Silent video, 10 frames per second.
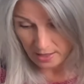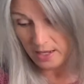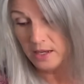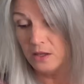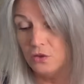
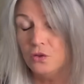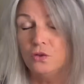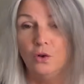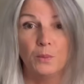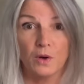It is
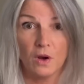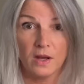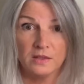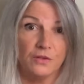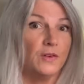super
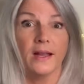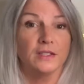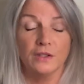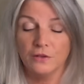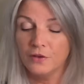cost
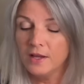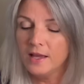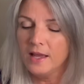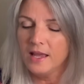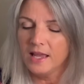effective.
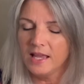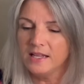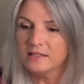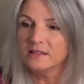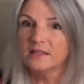It
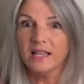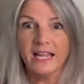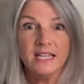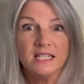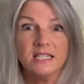is
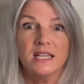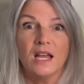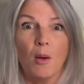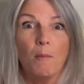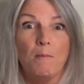light,
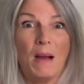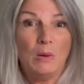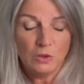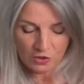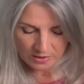
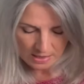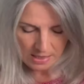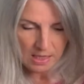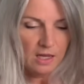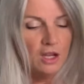
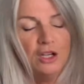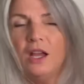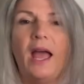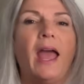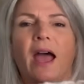bouncy,
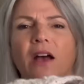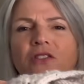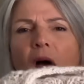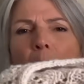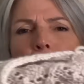
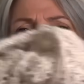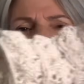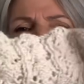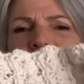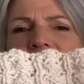has
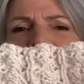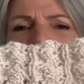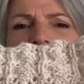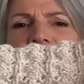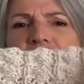amazing
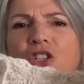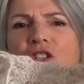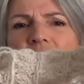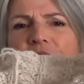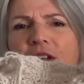stitch
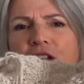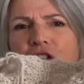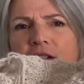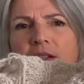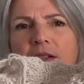
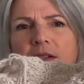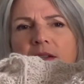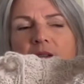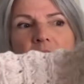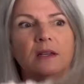definition,
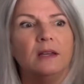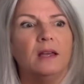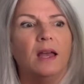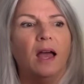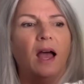
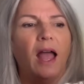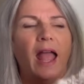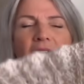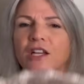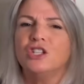
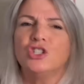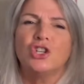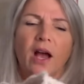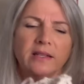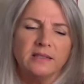and
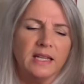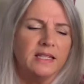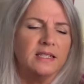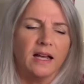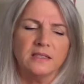
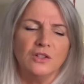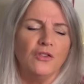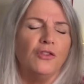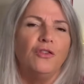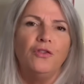it
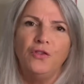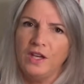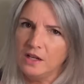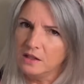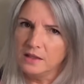doesn't
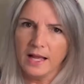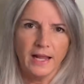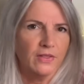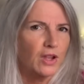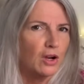feel
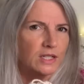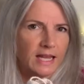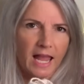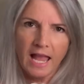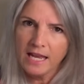like
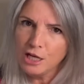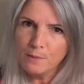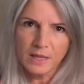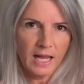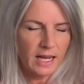there's any
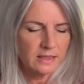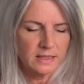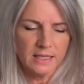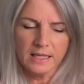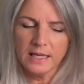
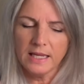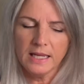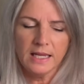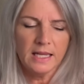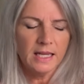plastic
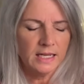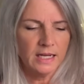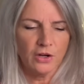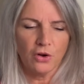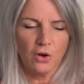in it
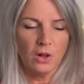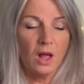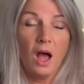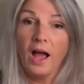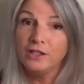at all.
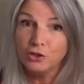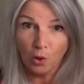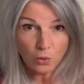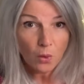I don't know